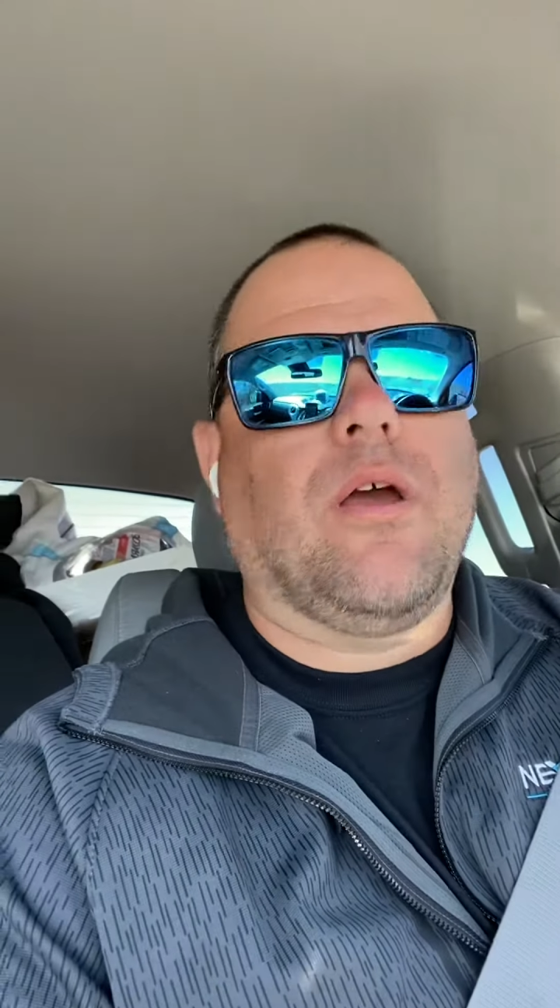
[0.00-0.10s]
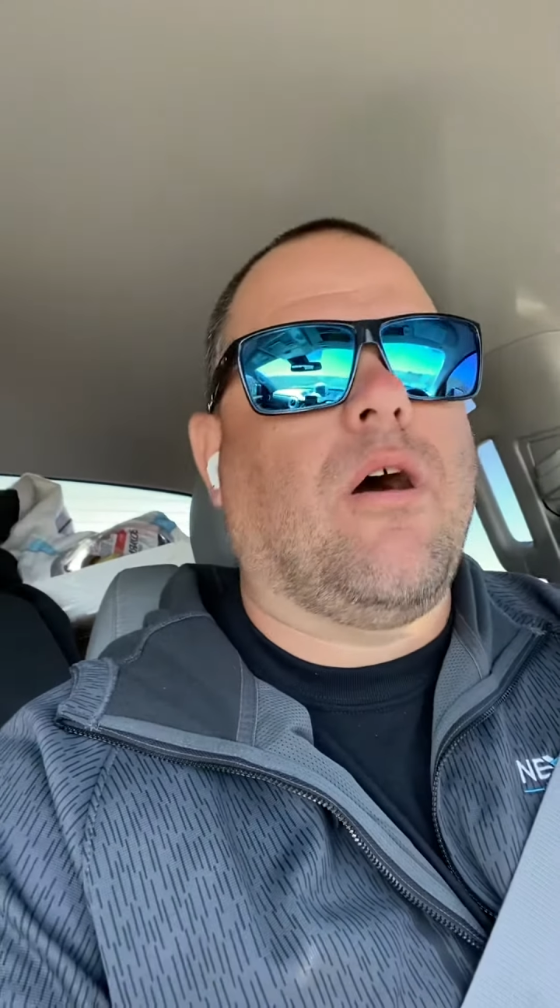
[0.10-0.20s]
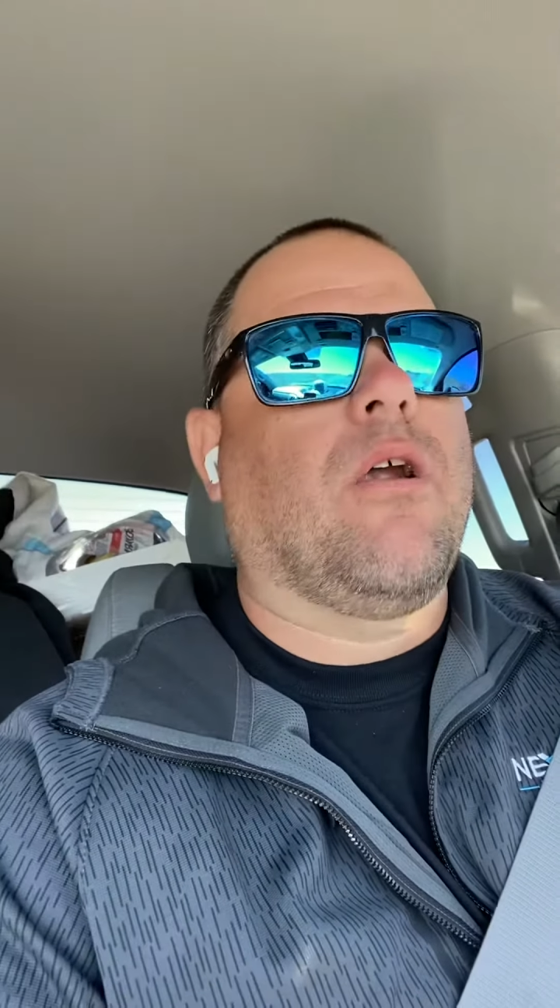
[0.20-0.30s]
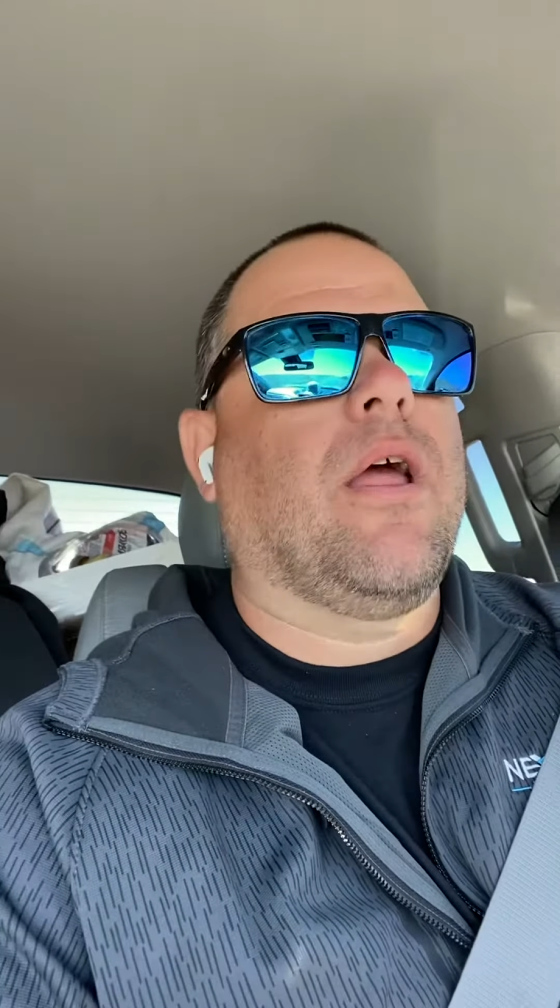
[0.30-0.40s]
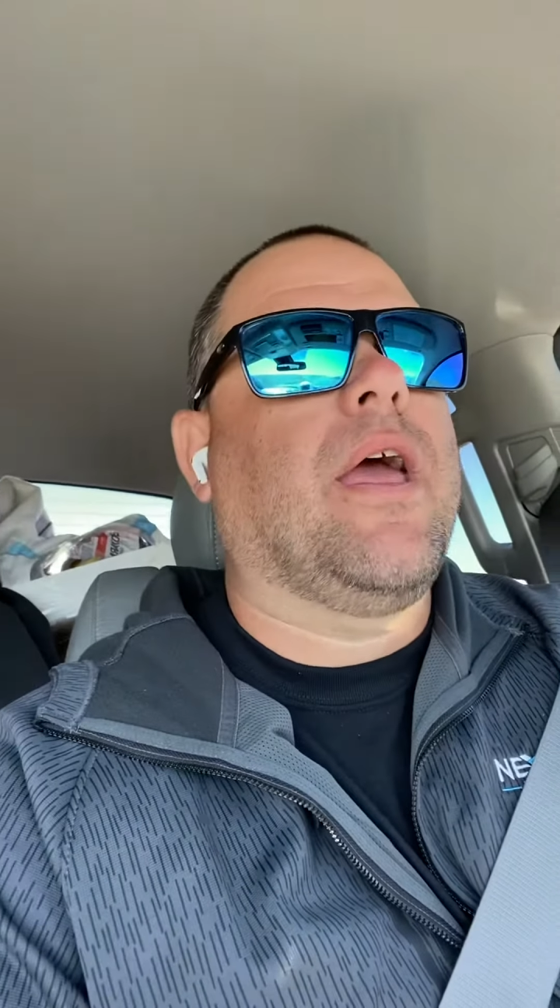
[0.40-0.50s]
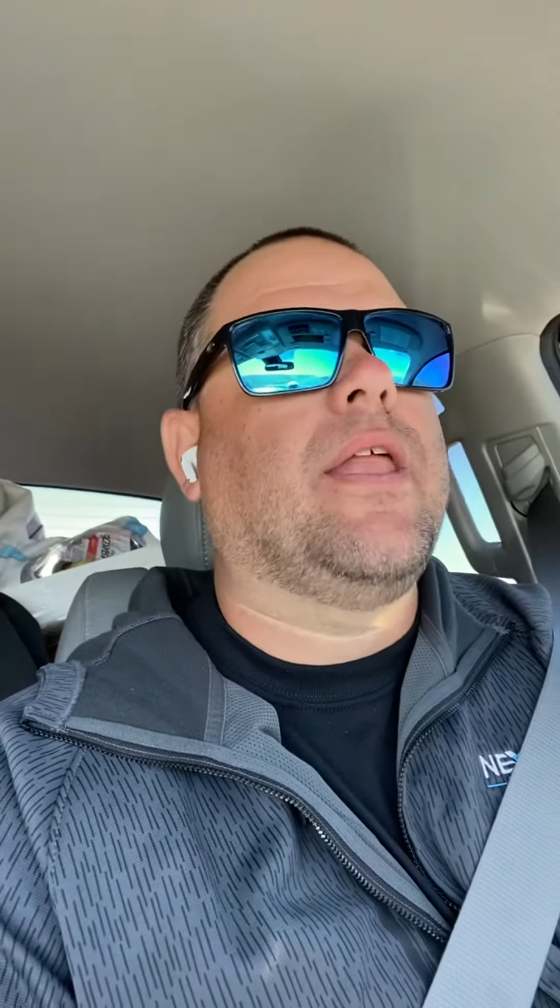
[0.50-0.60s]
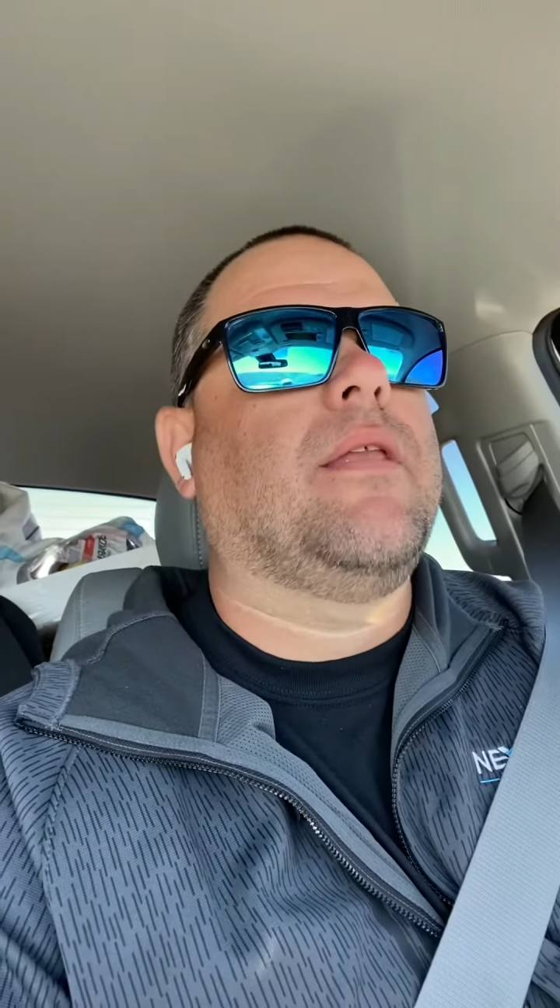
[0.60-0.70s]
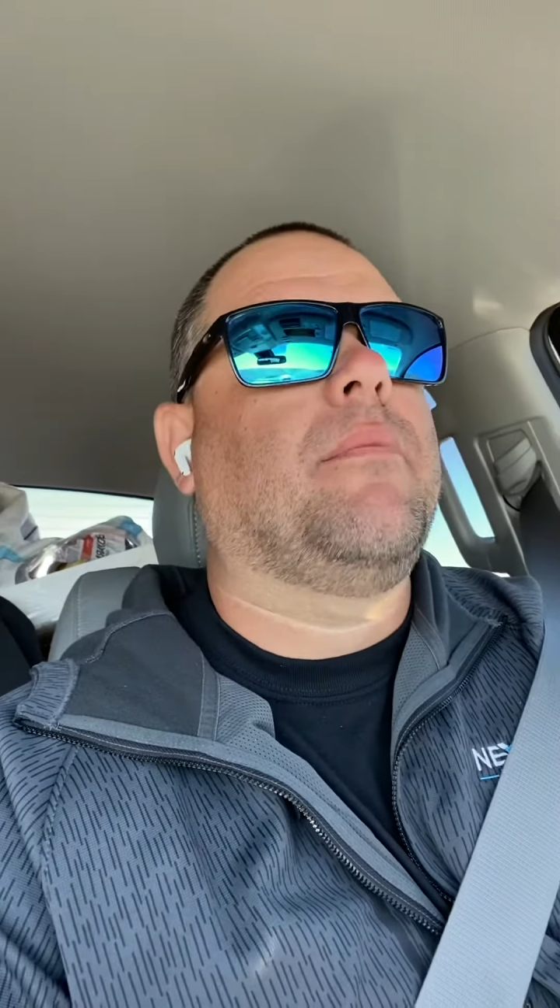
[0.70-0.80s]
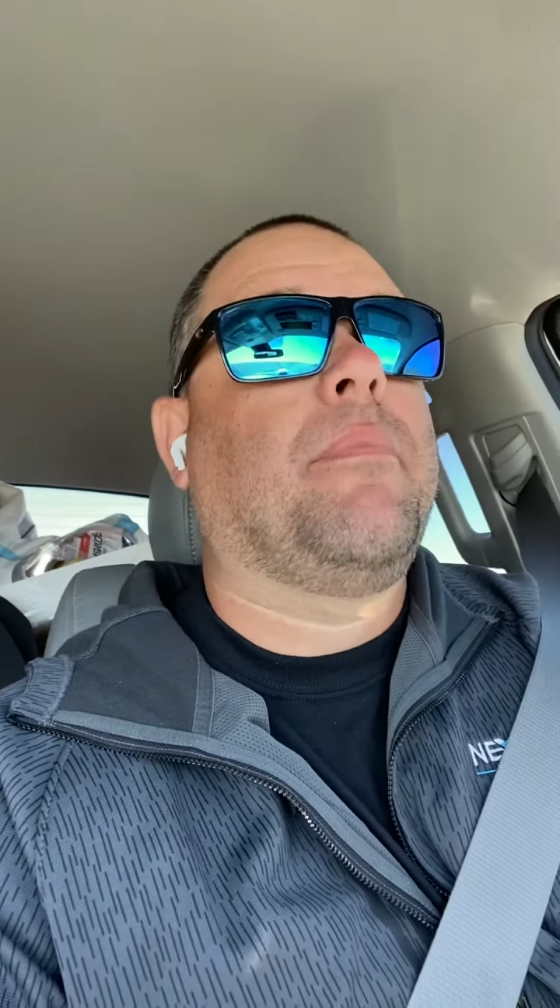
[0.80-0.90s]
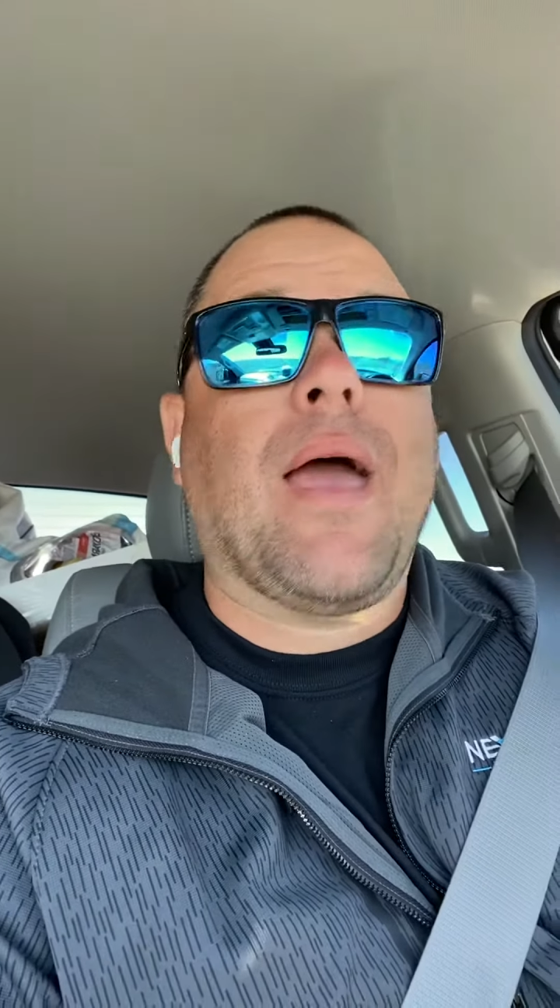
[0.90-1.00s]
are headed
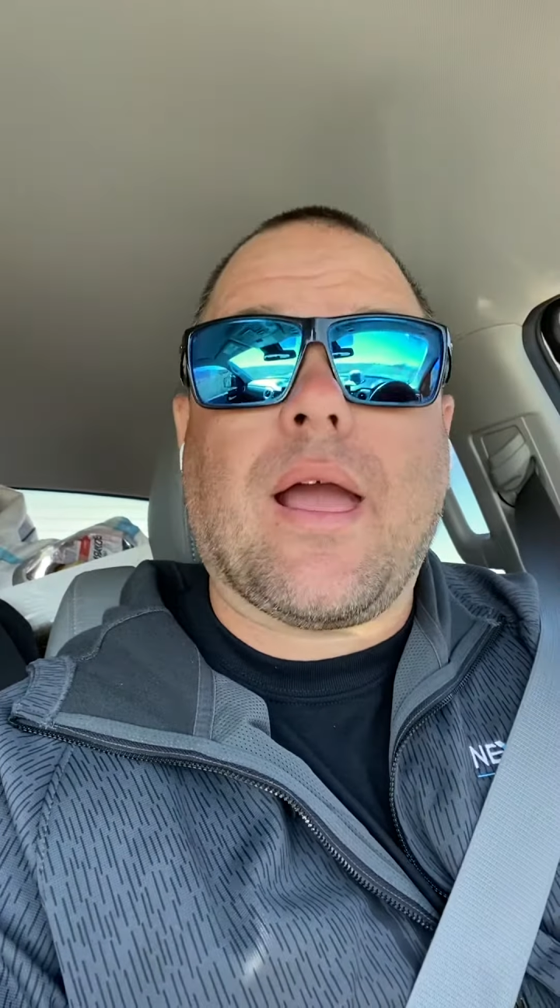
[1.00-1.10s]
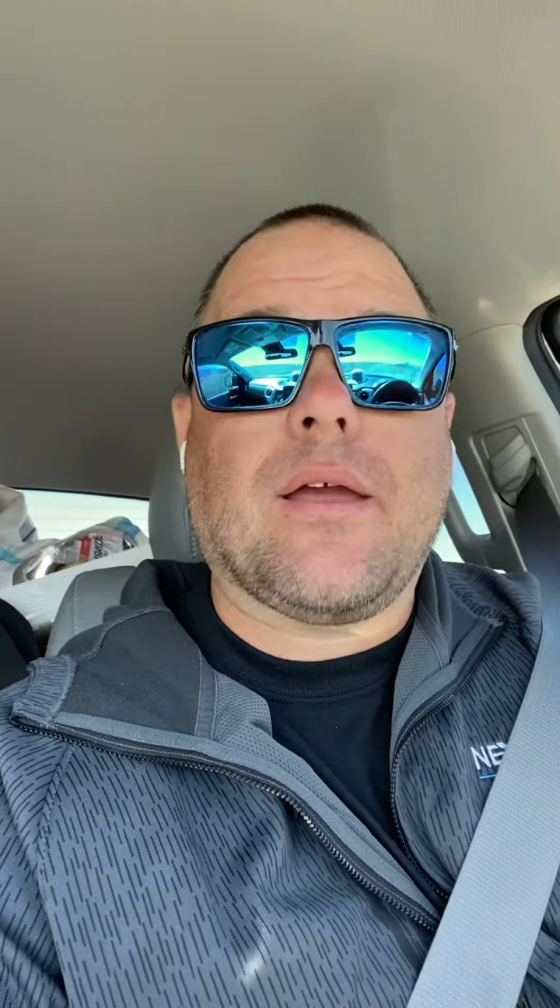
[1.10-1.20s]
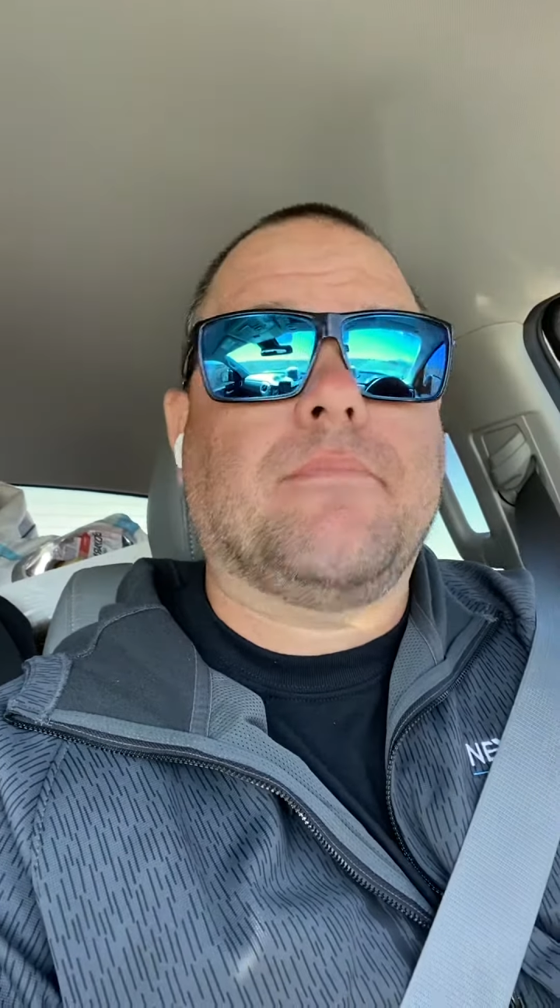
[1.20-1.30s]
back.